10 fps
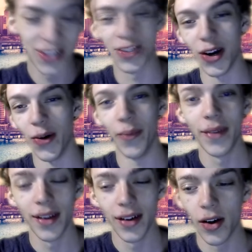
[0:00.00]
So,
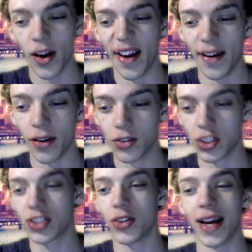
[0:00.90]

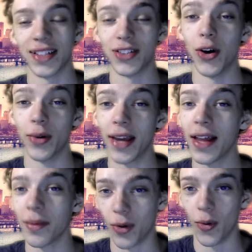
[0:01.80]
just so you guys know,
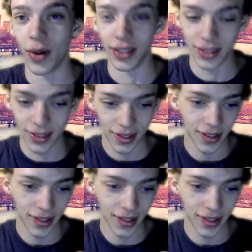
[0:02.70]
Caleb Goins